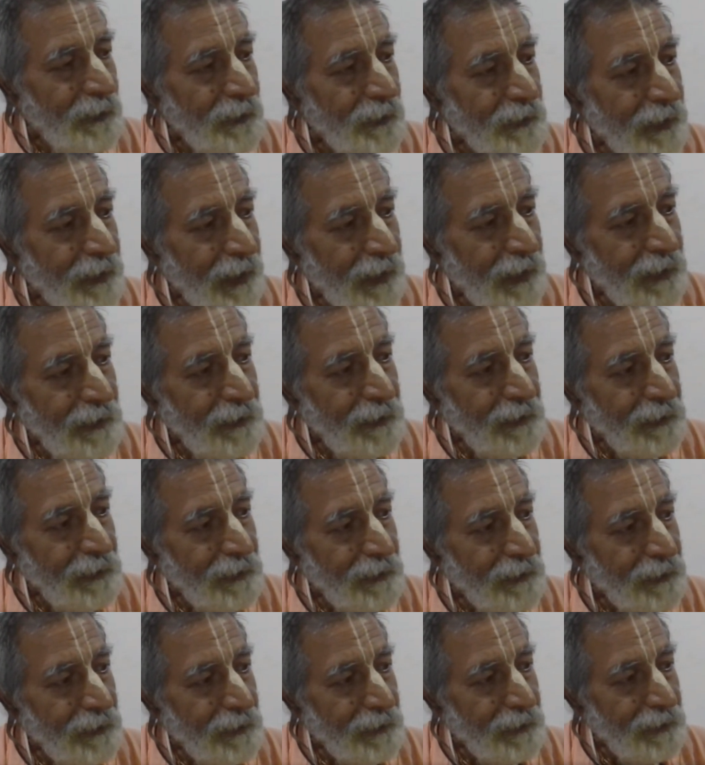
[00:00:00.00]

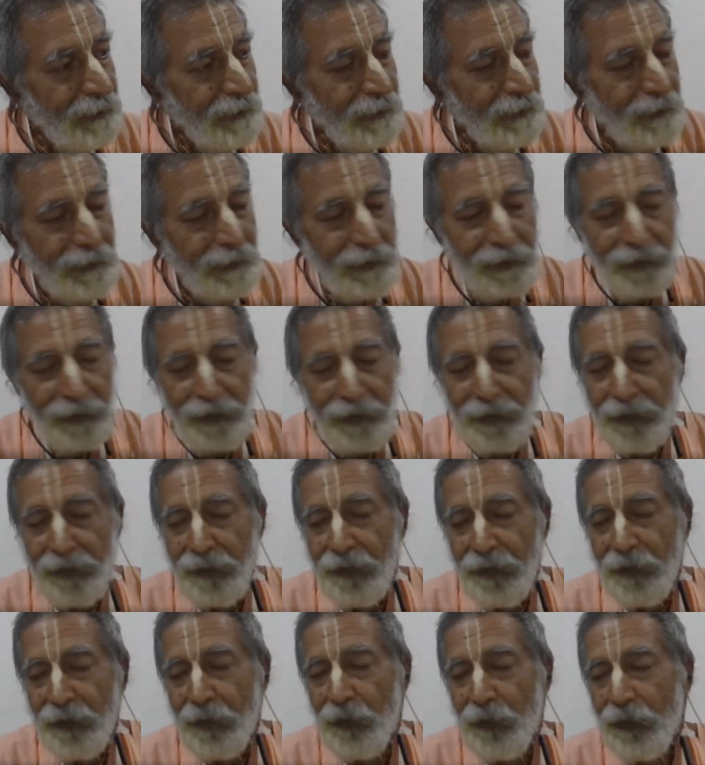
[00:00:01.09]
Then
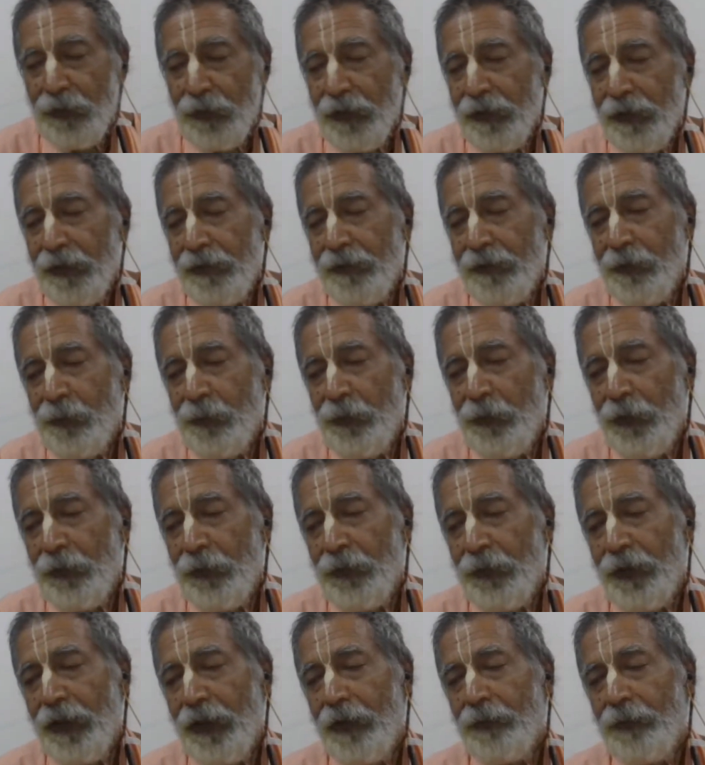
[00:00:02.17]
looking at the
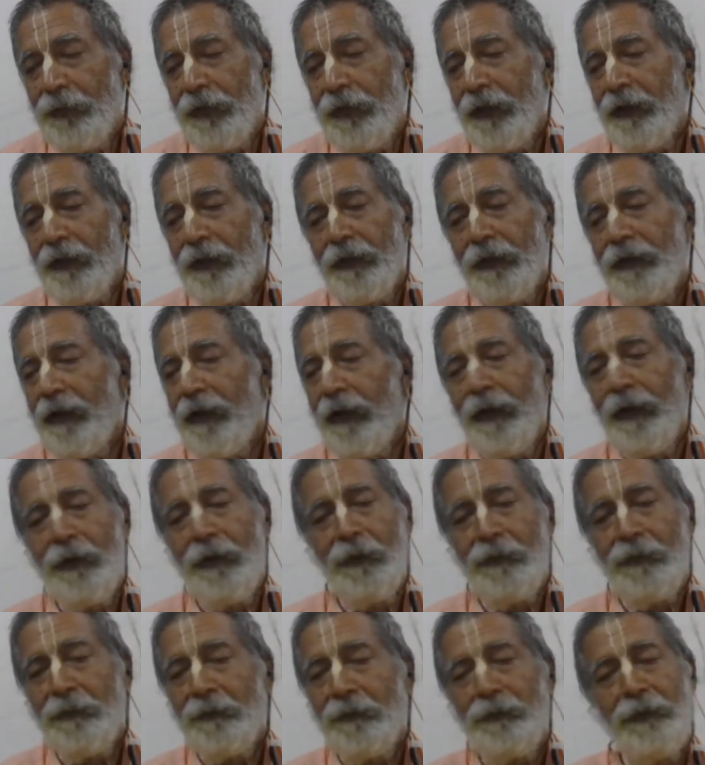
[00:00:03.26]
beauty of the
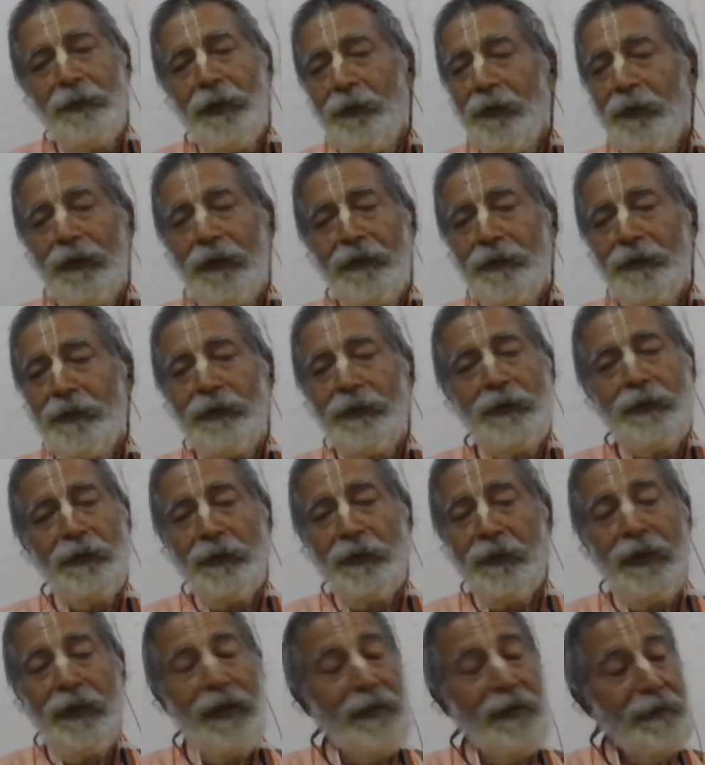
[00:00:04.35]
cave, people is
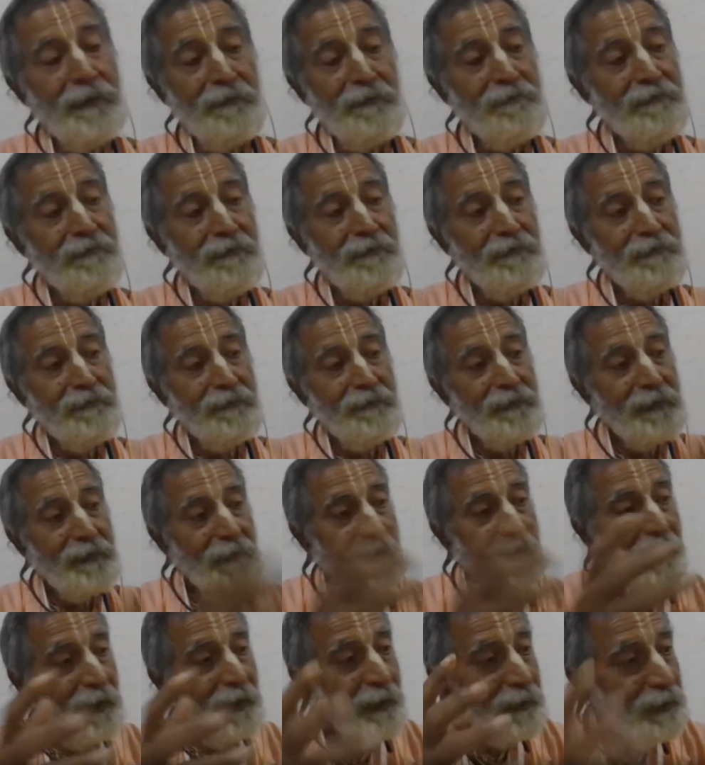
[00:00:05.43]
to get
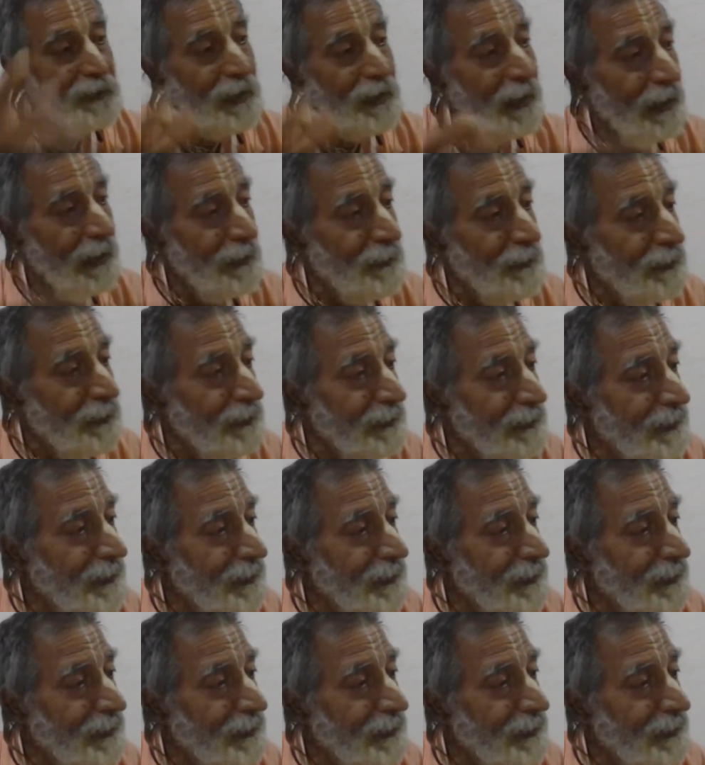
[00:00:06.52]
charmed.